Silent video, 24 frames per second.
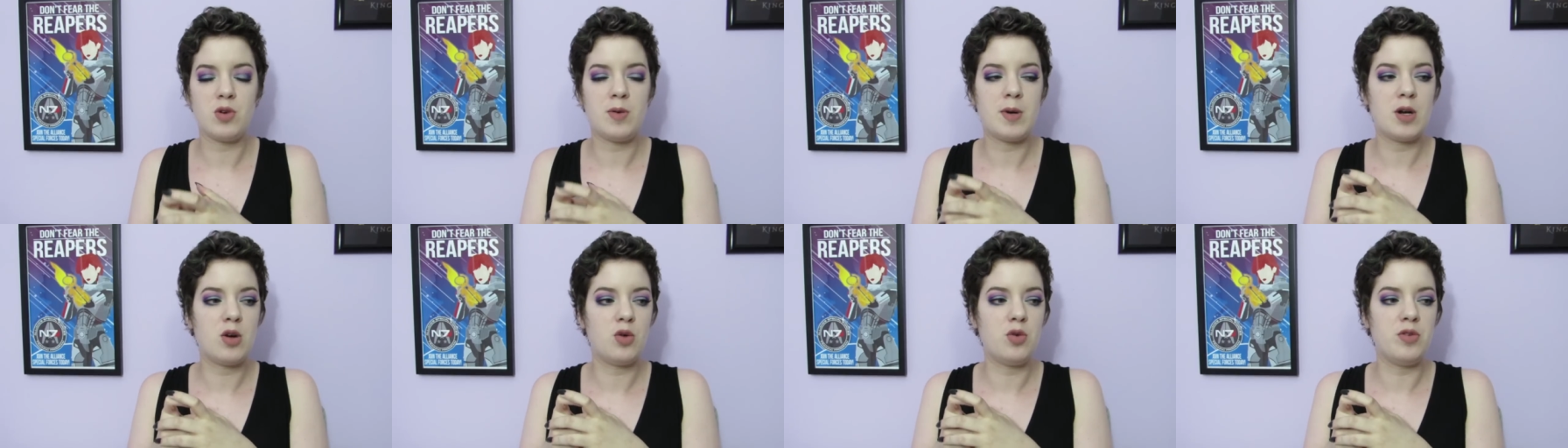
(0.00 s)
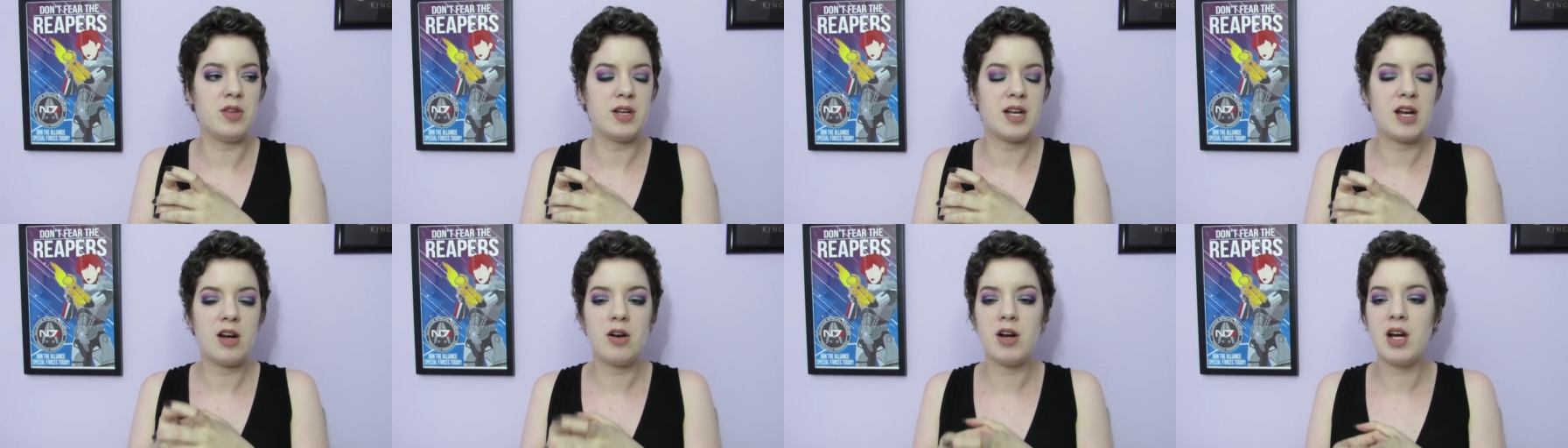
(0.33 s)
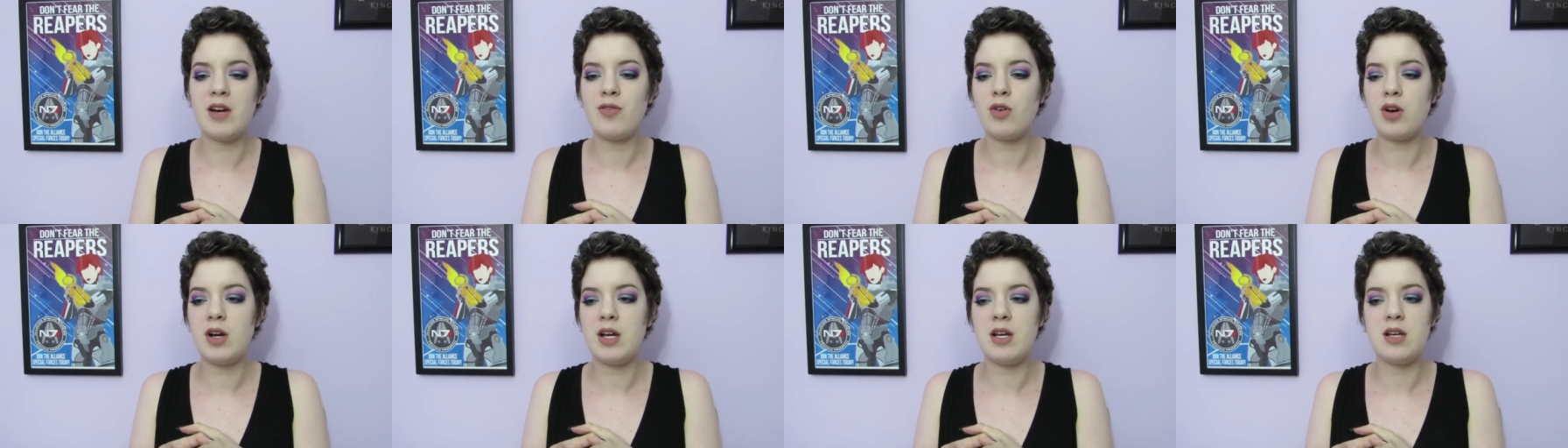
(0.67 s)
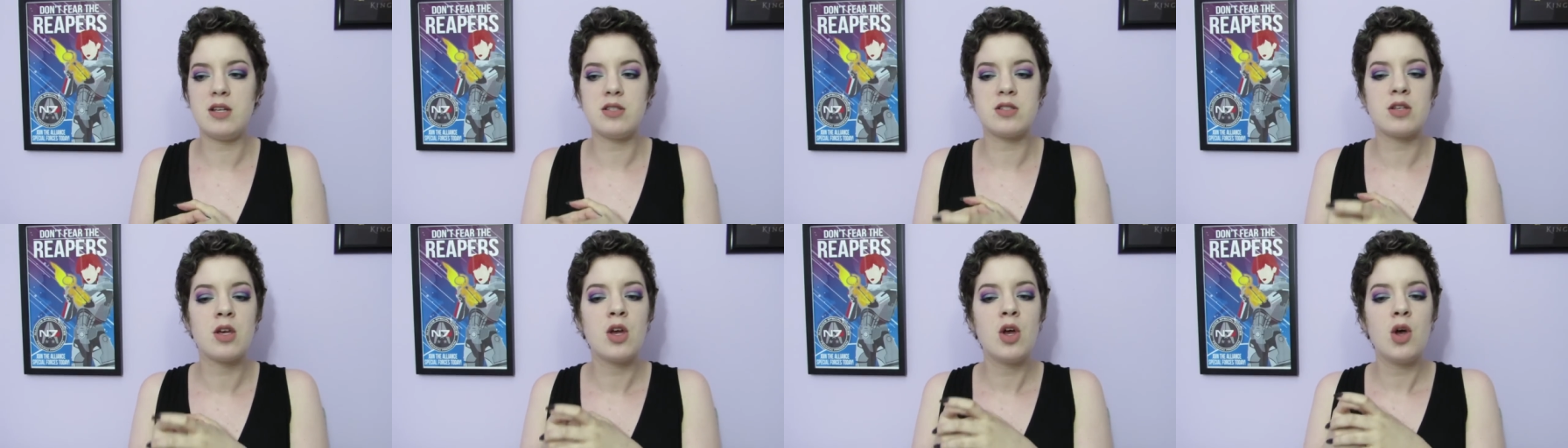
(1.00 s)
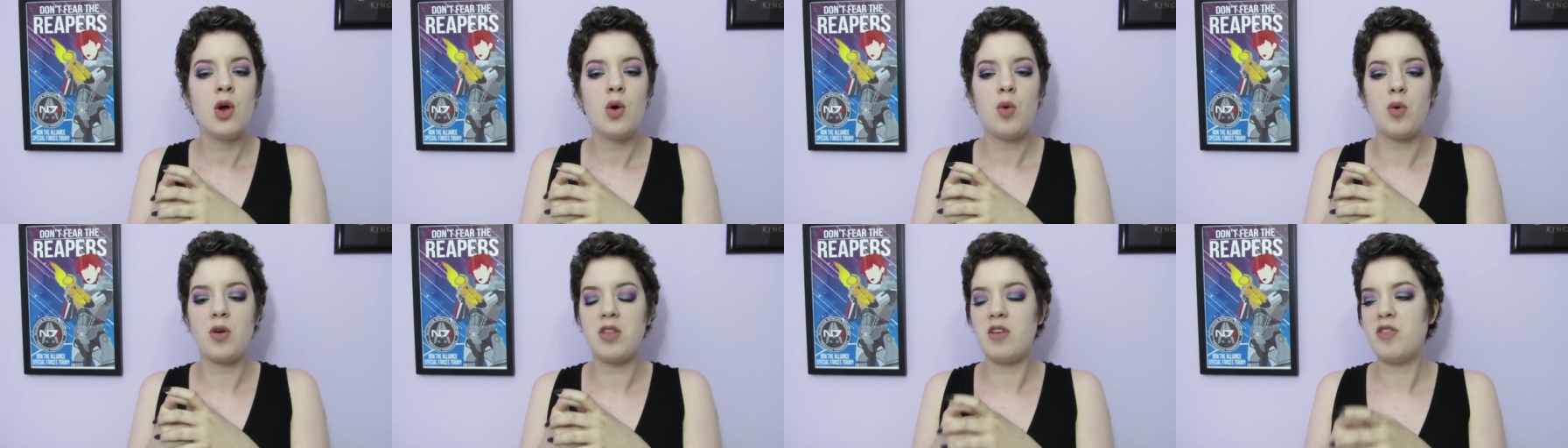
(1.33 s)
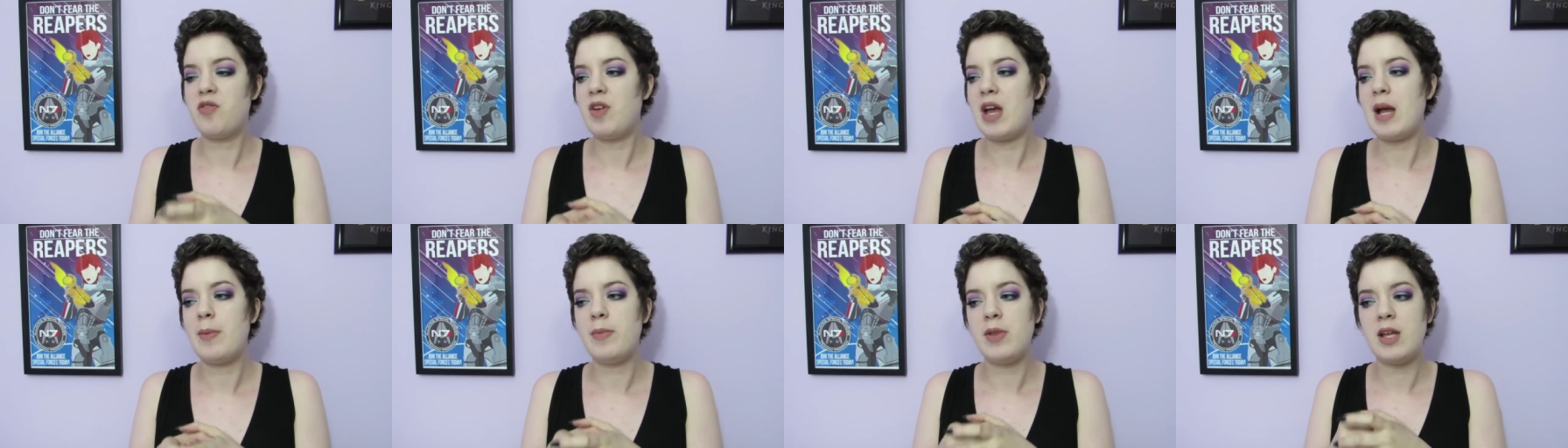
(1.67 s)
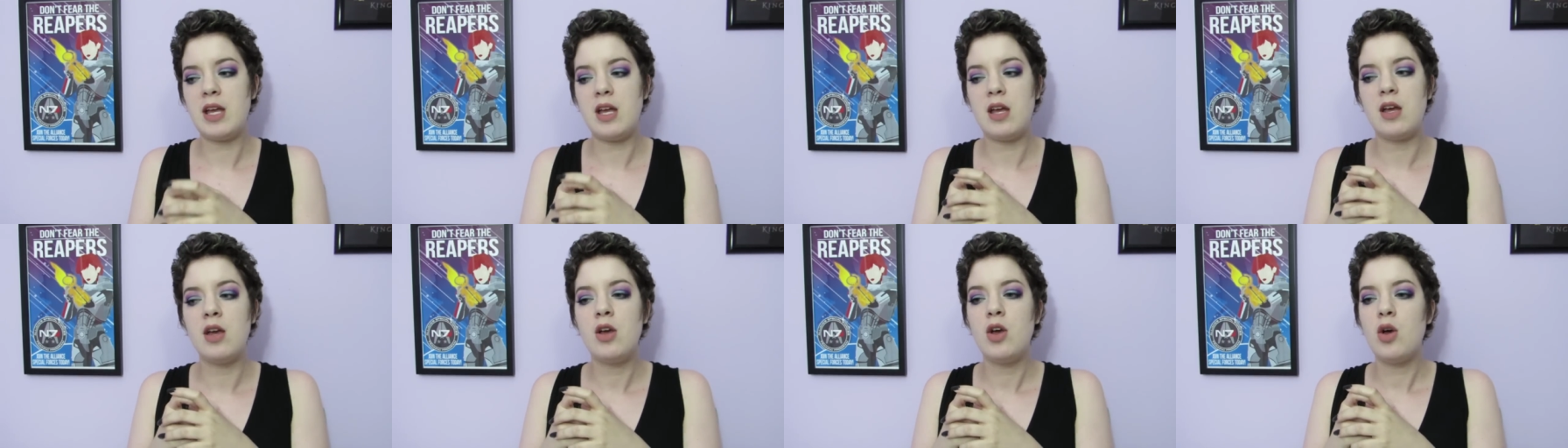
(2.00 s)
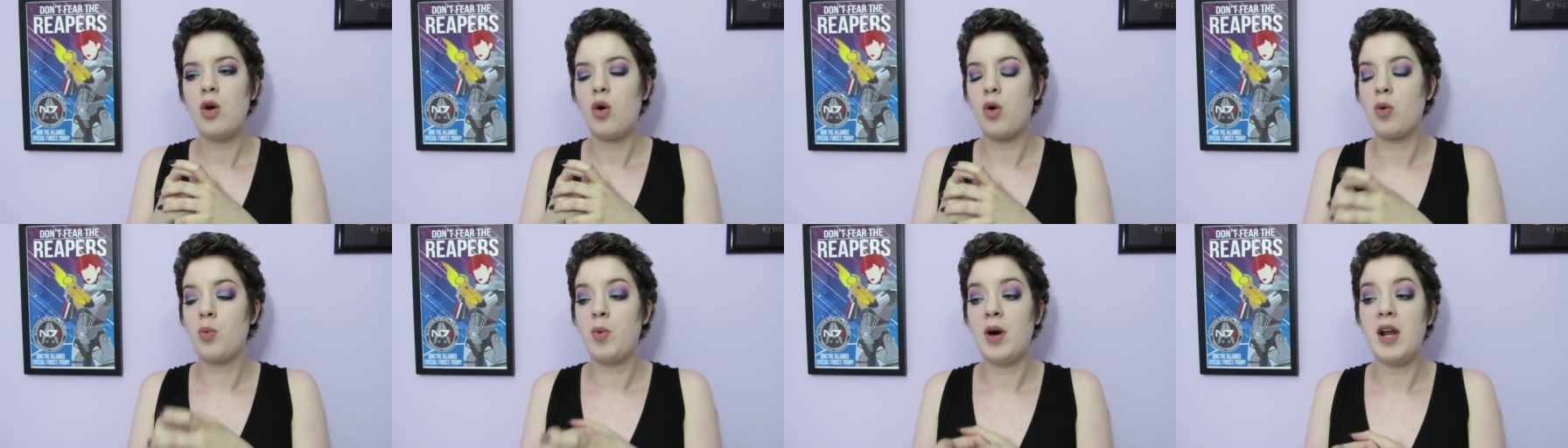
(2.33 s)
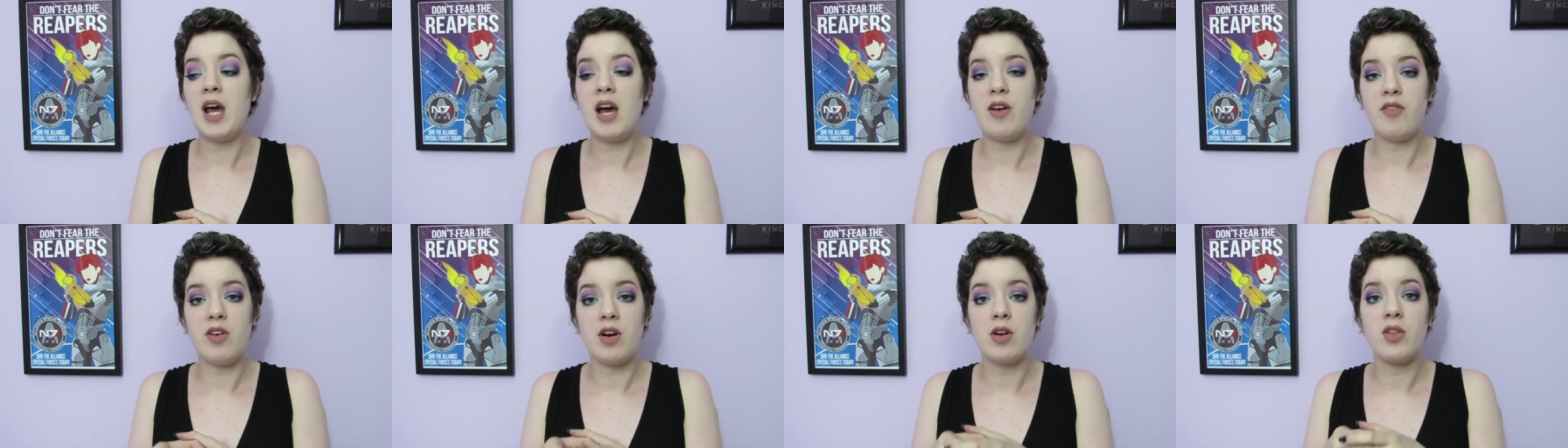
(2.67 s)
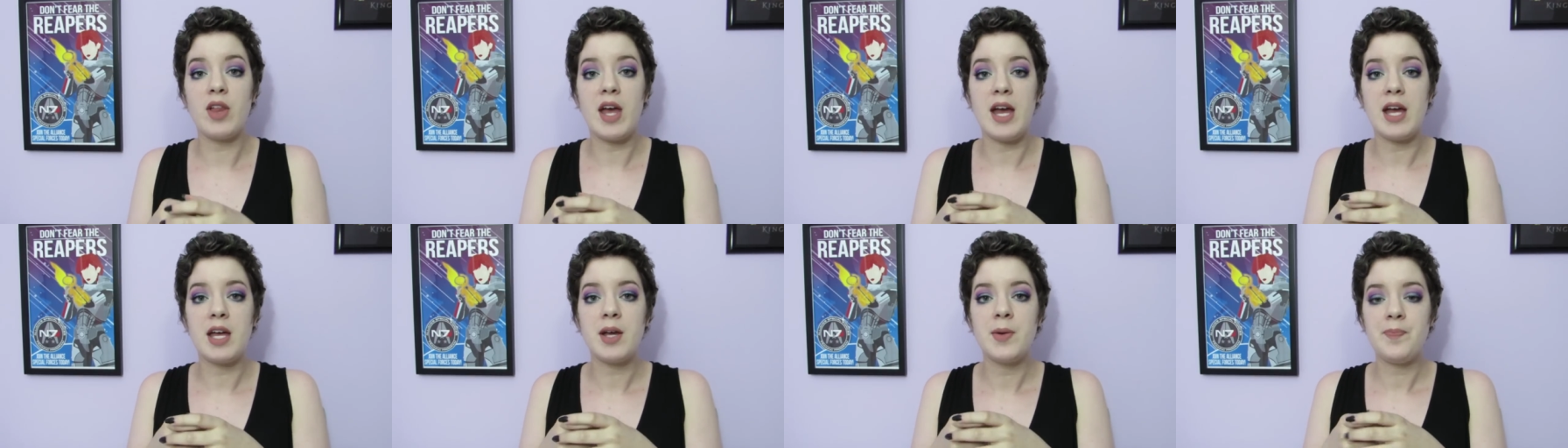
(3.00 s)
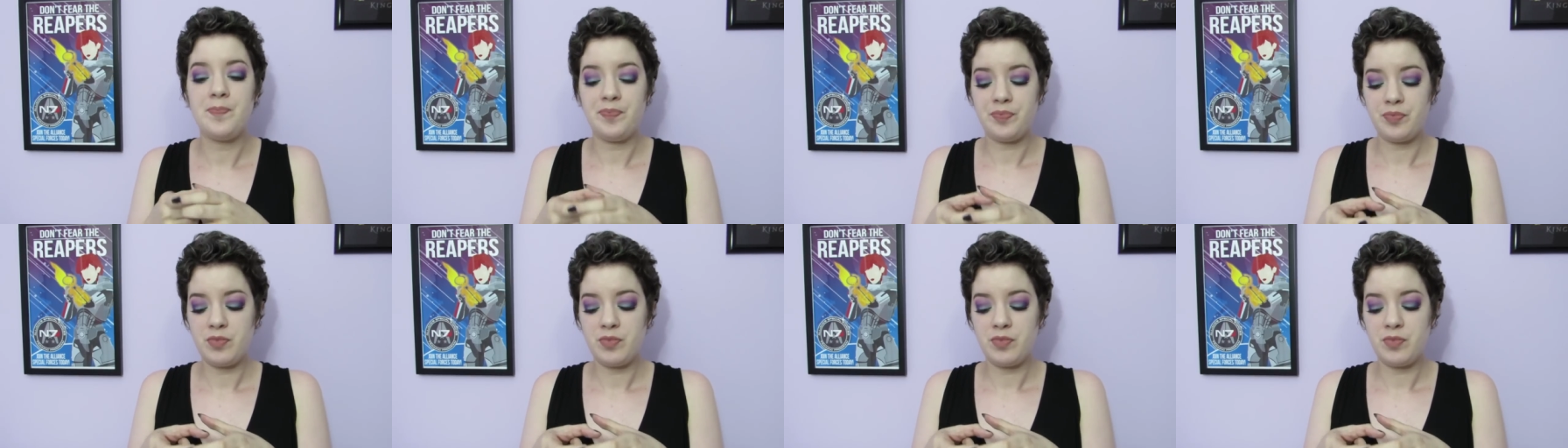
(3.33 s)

no matter who the caregiver is or the family or whatever. Like,